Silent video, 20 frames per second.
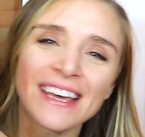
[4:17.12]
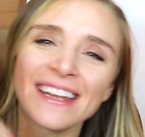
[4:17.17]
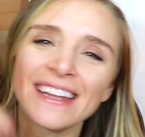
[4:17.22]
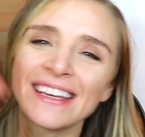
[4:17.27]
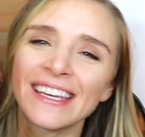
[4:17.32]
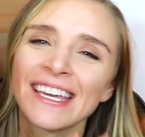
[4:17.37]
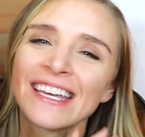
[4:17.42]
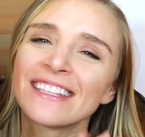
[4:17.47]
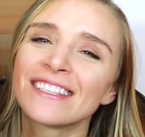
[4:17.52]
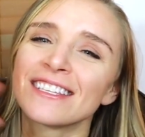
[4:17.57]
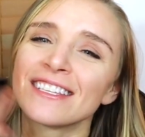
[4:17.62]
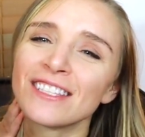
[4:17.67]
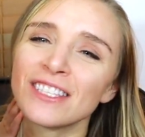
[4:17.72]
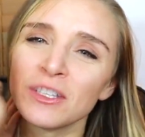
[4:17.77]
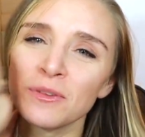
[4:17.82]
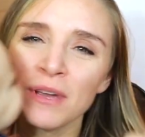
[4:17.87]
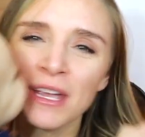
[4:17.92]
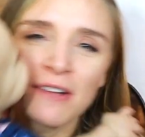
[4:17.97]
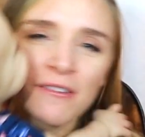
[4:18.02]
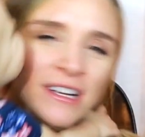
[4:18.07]
that it gets a
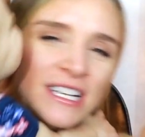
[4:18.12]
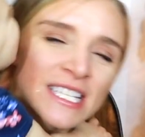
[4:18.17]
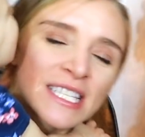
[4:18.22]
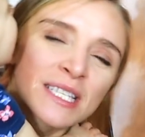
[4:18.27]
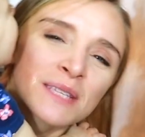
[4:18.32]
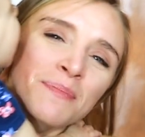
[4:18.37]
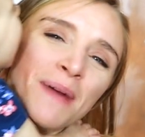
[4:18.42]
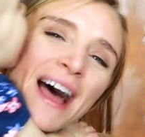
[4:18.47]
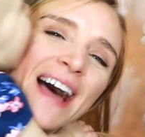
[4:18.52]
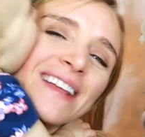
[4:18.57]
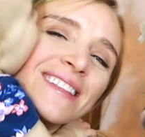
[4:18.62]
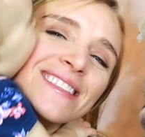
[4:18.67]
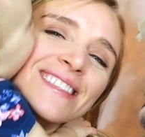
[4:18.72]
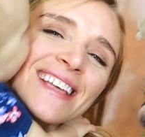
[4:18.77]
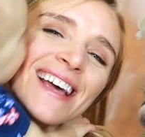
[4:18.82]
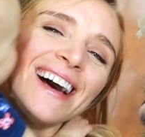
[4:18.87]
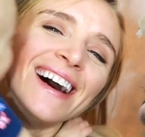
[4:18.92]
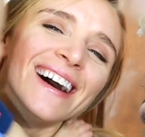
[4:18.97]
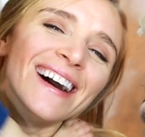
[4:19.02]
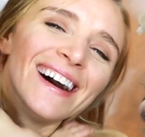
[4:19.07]
sweet
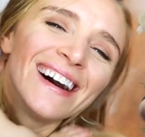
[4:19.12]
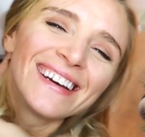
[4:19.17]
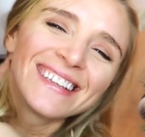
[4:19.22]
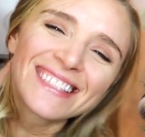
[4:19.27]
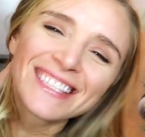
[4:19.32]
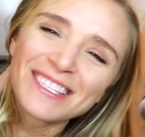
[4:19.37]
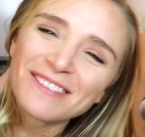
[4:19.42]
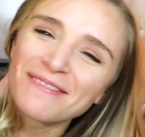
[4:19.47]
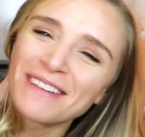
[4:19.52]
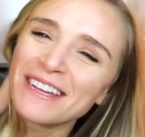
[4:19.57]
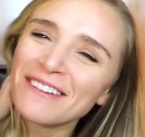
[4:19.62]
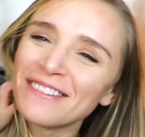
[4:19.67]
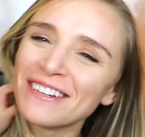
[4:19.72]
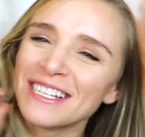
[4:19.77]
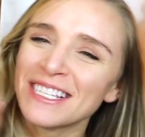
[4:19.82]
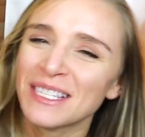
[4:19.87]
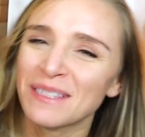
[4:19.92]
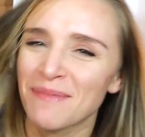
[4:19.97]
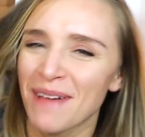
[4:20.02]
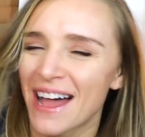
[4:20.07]
response. A sweet
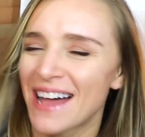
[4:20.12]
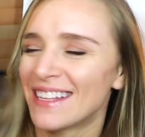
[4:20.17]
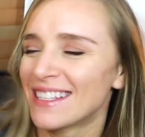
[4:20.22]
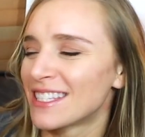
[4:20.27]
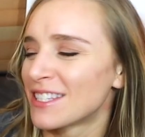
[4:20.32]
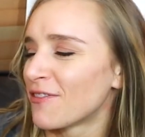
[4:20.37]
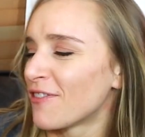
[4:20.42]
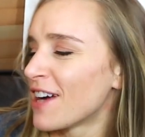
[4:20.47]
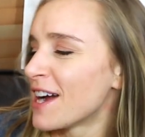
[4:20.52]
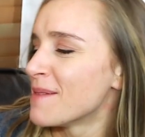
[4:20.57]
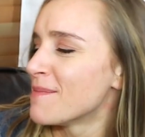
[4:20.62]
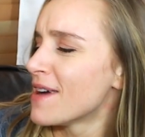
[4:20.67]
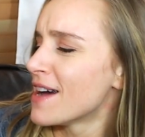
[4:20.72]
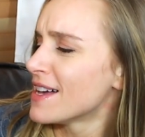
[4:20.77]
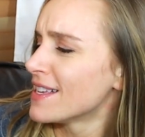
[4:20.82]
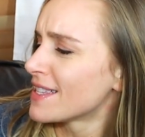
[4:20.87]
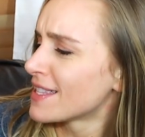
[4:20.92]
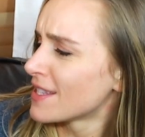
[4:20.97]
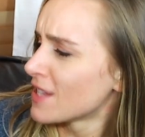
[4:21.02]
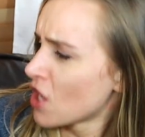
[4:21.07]
response from
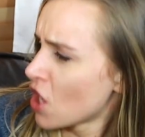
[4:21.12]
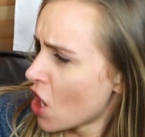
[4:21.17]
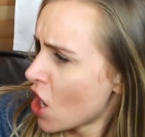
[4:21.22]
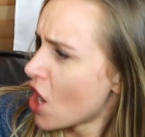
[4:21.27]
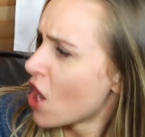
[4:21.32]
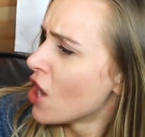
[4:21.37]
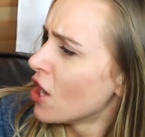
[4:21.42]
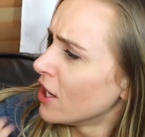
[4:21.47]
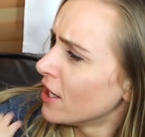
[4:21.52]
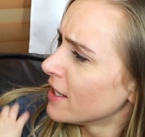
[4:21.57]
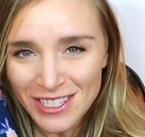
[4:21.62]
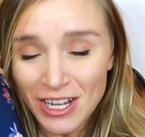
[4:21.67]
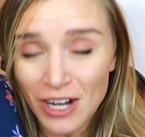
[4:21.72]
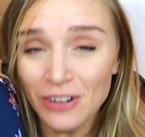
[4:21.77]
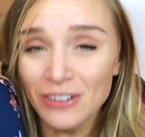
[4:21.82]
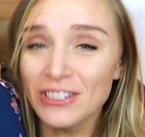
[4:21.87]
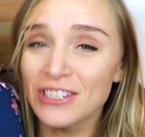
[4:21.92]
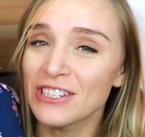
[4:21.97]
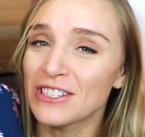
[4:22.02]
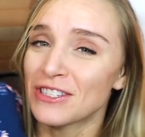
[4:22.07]
us.
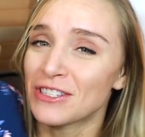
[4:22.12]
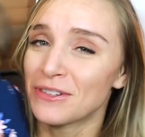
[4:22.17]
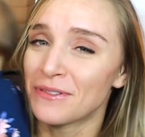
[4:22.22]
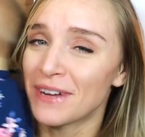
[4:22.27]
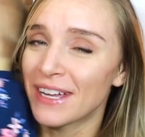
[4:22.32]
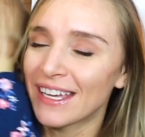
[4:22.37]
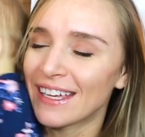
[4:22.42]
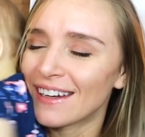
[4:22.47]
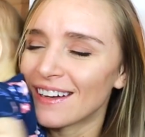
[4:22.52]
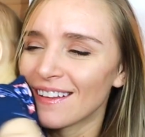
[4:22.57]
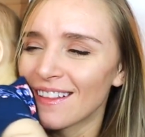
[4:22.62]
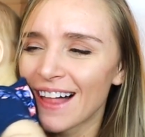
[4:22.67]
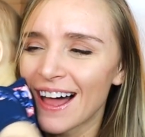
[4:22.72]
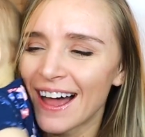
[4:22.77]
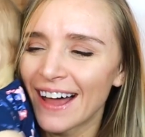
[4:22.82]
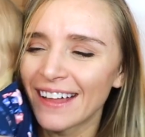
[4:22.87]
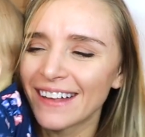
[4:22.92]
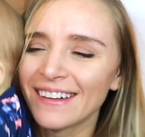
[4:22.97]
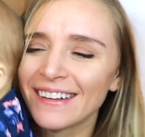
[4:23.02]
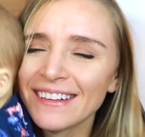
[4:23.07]
So she's doing it a lot.